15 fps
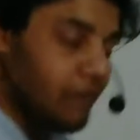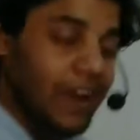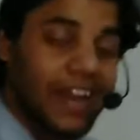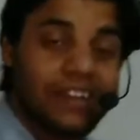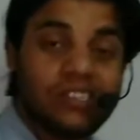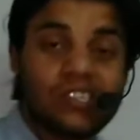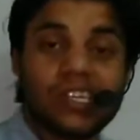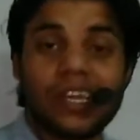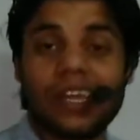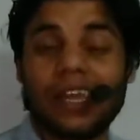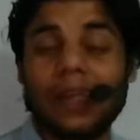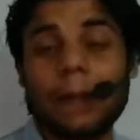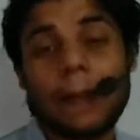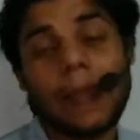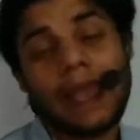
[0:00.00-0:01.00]

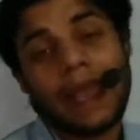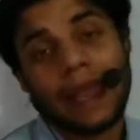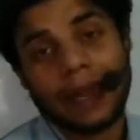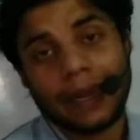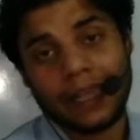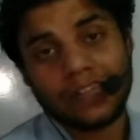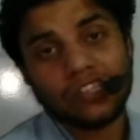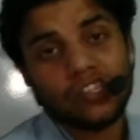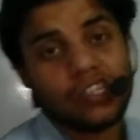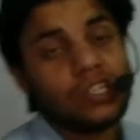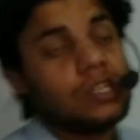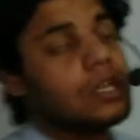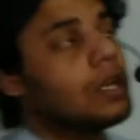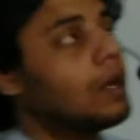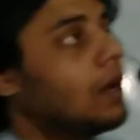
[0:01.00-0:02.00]
IgA and Ig
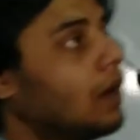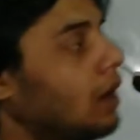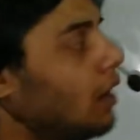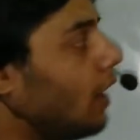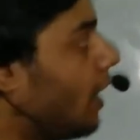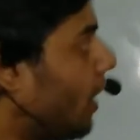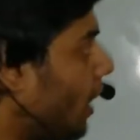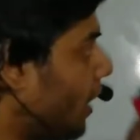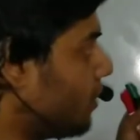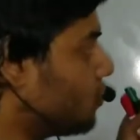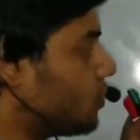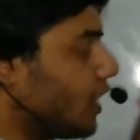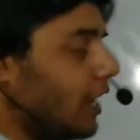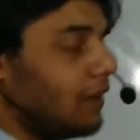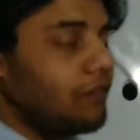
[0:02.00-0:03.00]

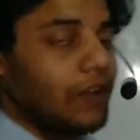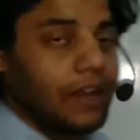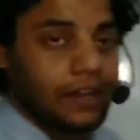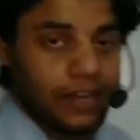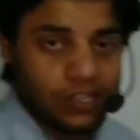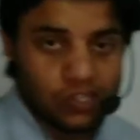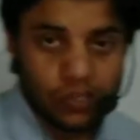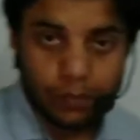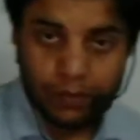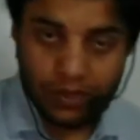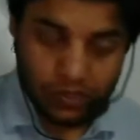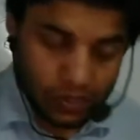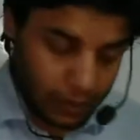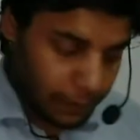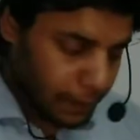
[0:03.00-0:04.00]
alpha and Ig
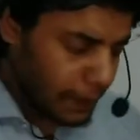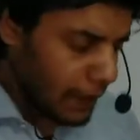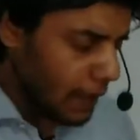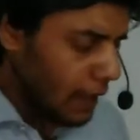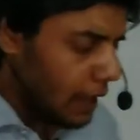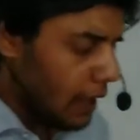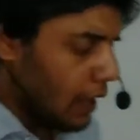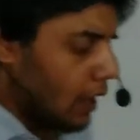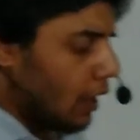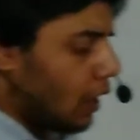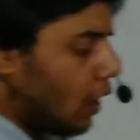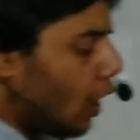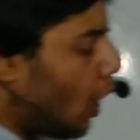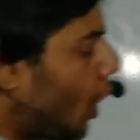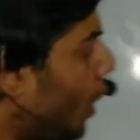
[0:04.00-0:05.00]
beta.
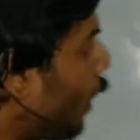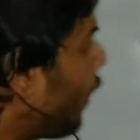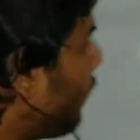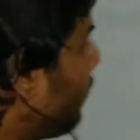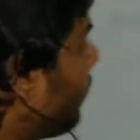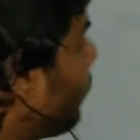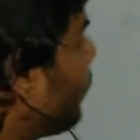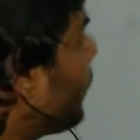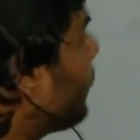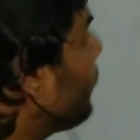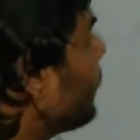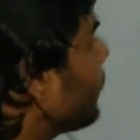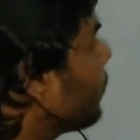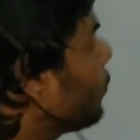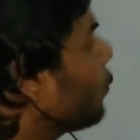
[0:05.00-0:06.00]

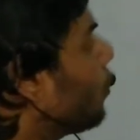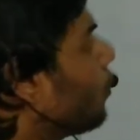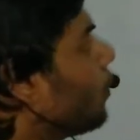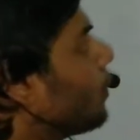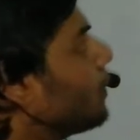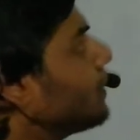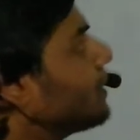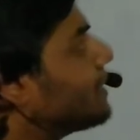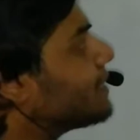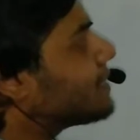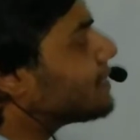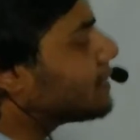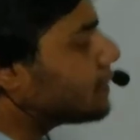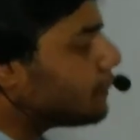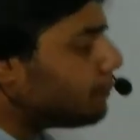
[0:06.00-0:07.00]
Moreover, you know,
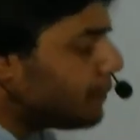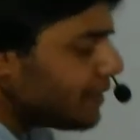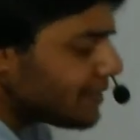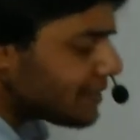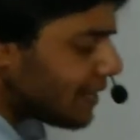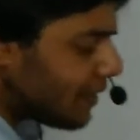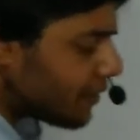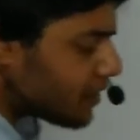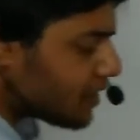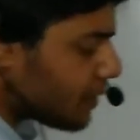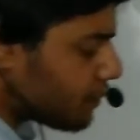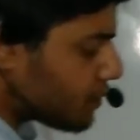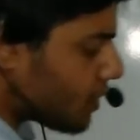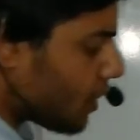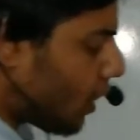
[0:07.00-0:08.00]
this B cell
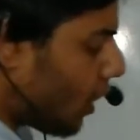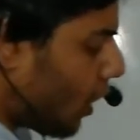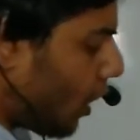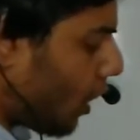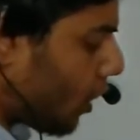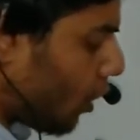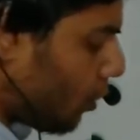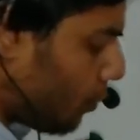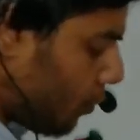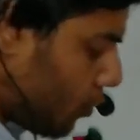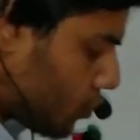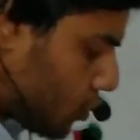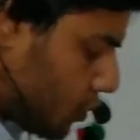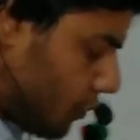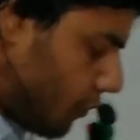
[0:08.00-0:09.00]
receptor are
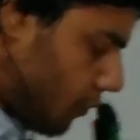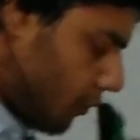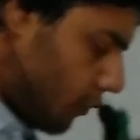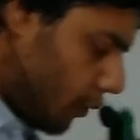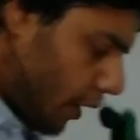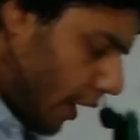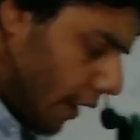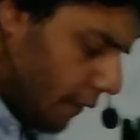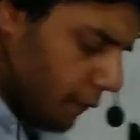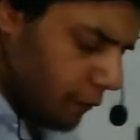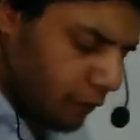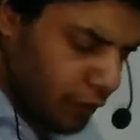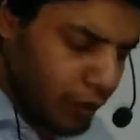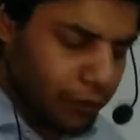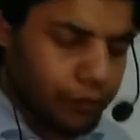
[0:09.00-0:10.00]
almost, we
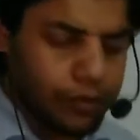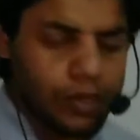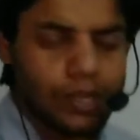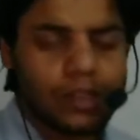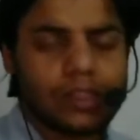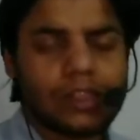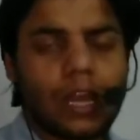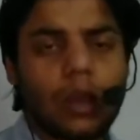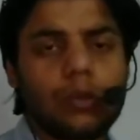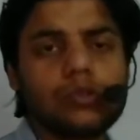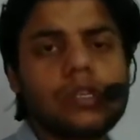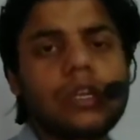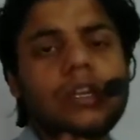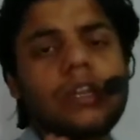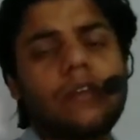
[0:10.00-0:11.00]
have
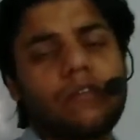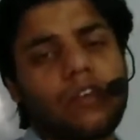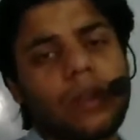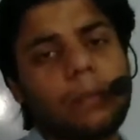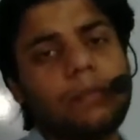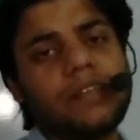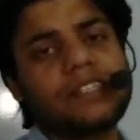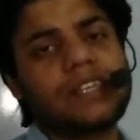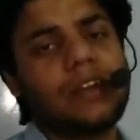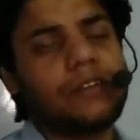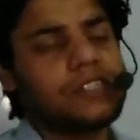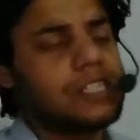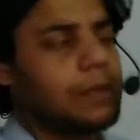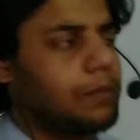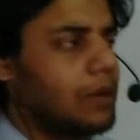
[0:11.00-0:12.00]
50,000 different B cell
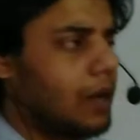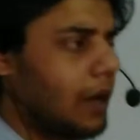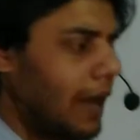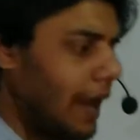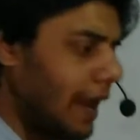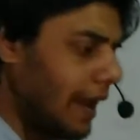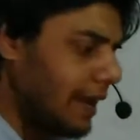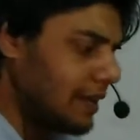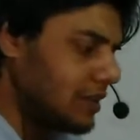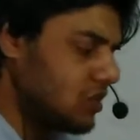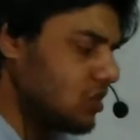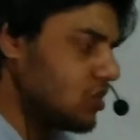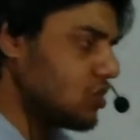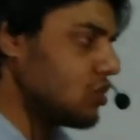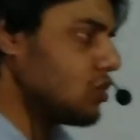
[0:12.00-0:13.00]
receptor,
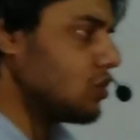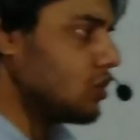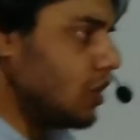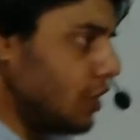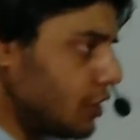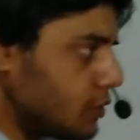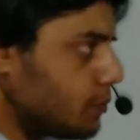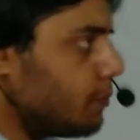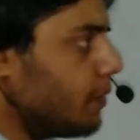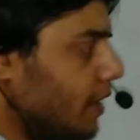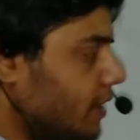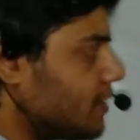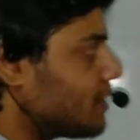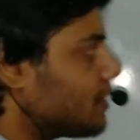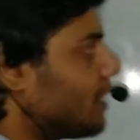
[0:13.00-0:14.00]
and it
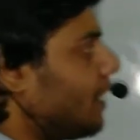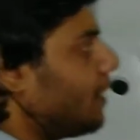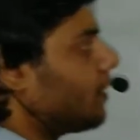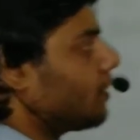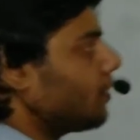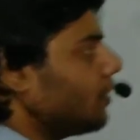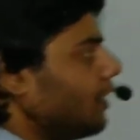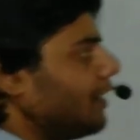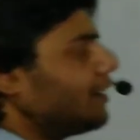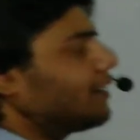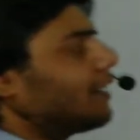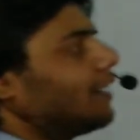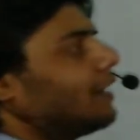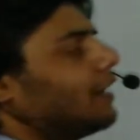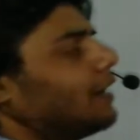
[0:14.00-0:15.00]
means that it
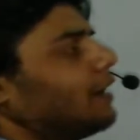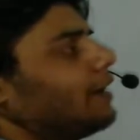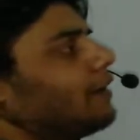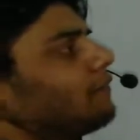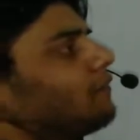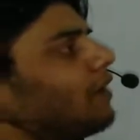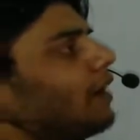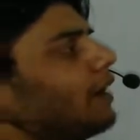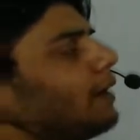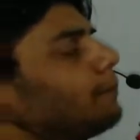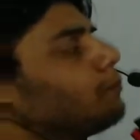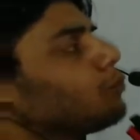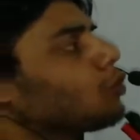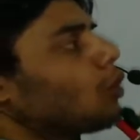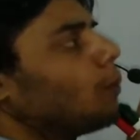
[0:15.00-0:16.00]
can identify
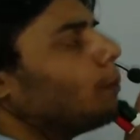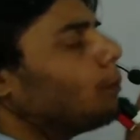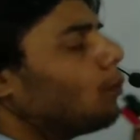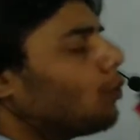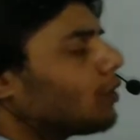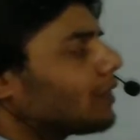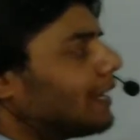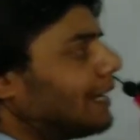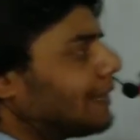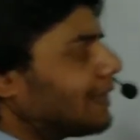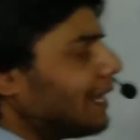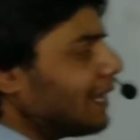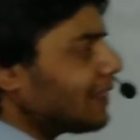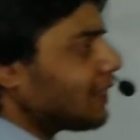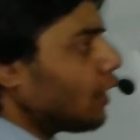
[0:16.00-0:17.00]
more than
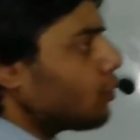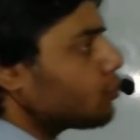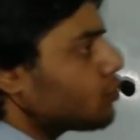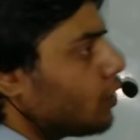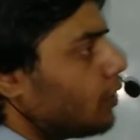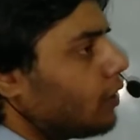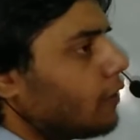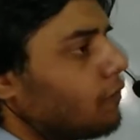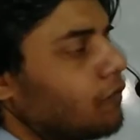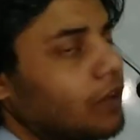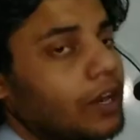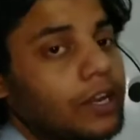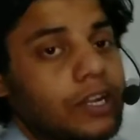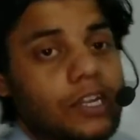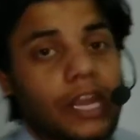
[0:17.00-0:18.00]
10,000
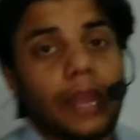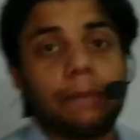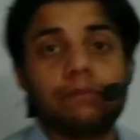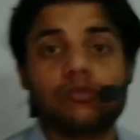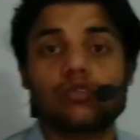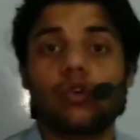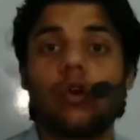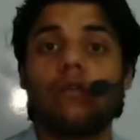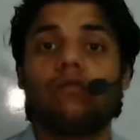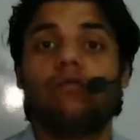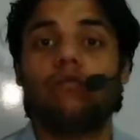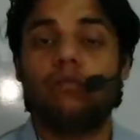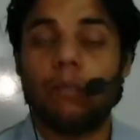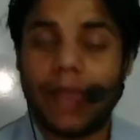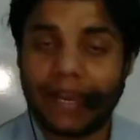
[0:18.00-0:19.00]
different types of
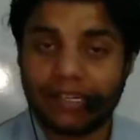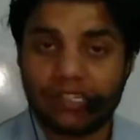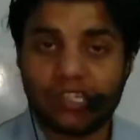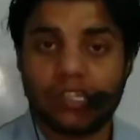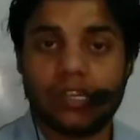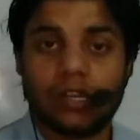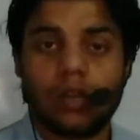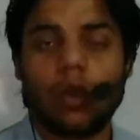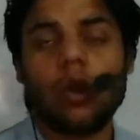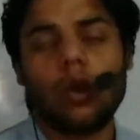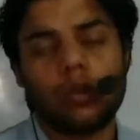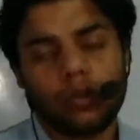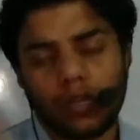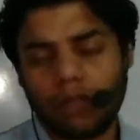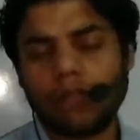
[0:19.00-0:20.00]
bacterial
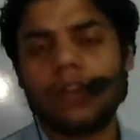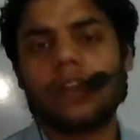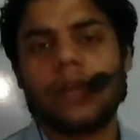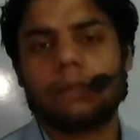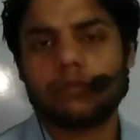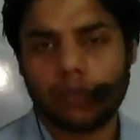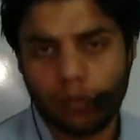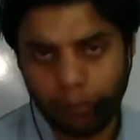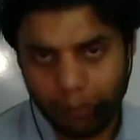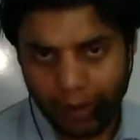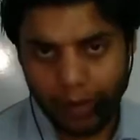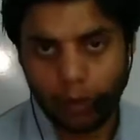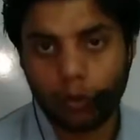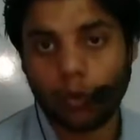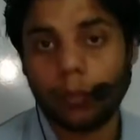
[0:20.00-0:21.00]
or different types of
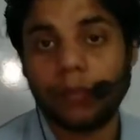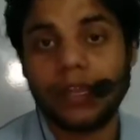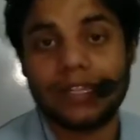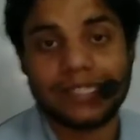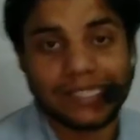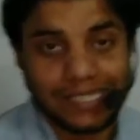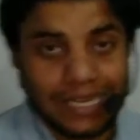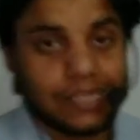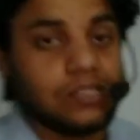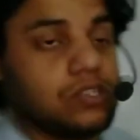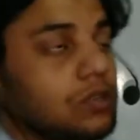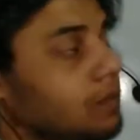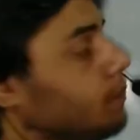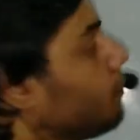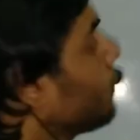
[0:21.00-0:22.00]
microbial cells.
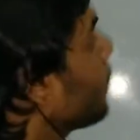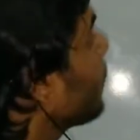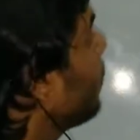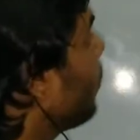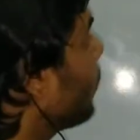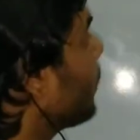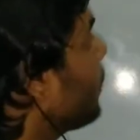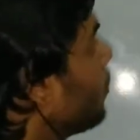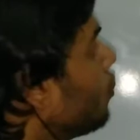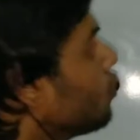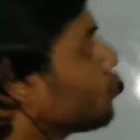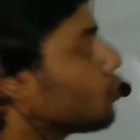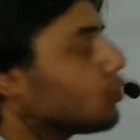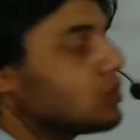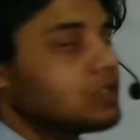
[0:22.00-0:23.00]
Okay,
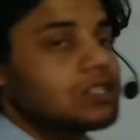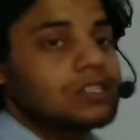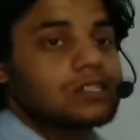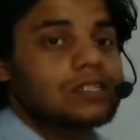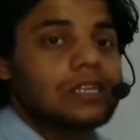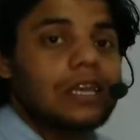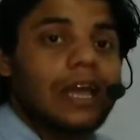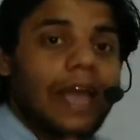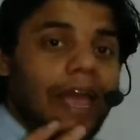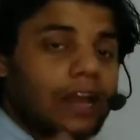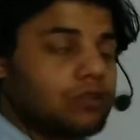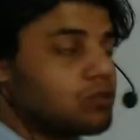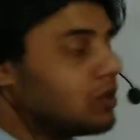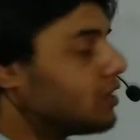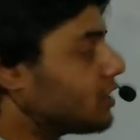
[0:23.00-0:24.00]
so this is
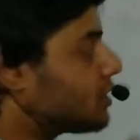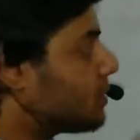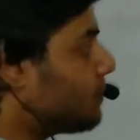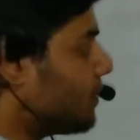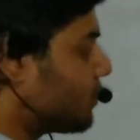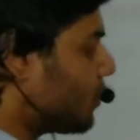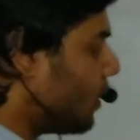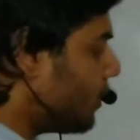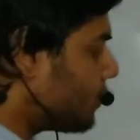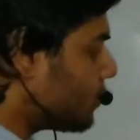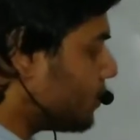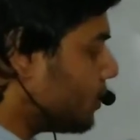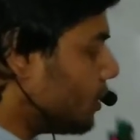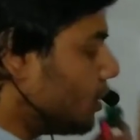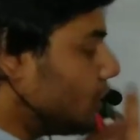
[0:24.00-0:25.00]
actually the
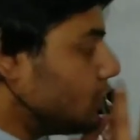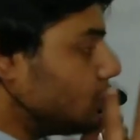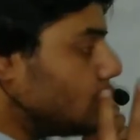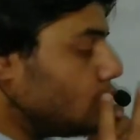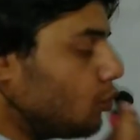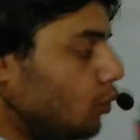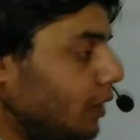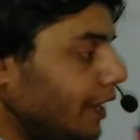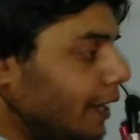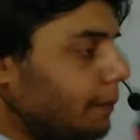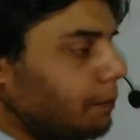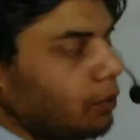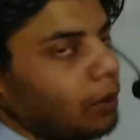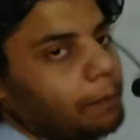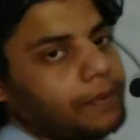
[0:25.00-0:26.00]
specialty, the
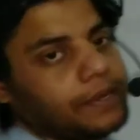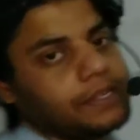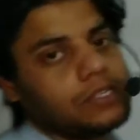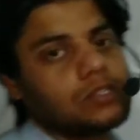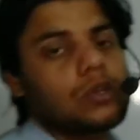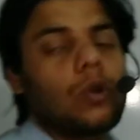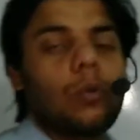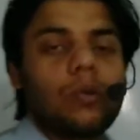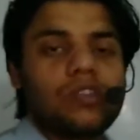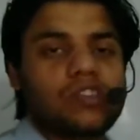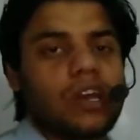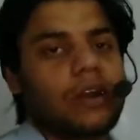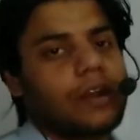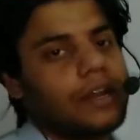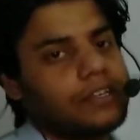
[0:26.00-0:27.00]
unique properties which
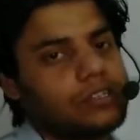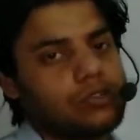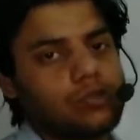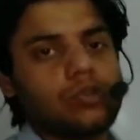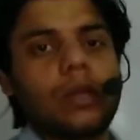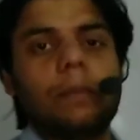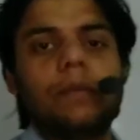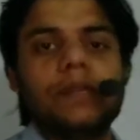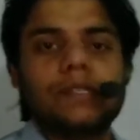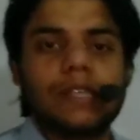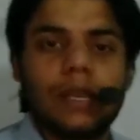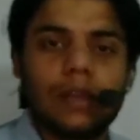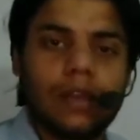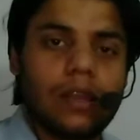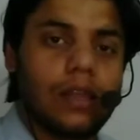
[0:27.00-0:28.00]
are related to the B
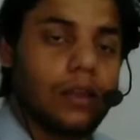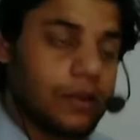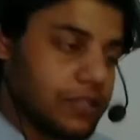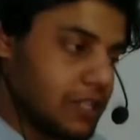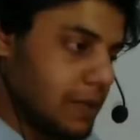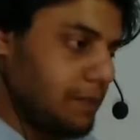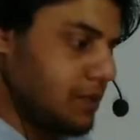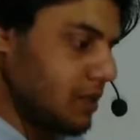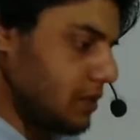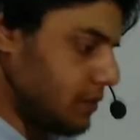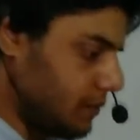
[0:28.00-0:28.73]
cell receptor.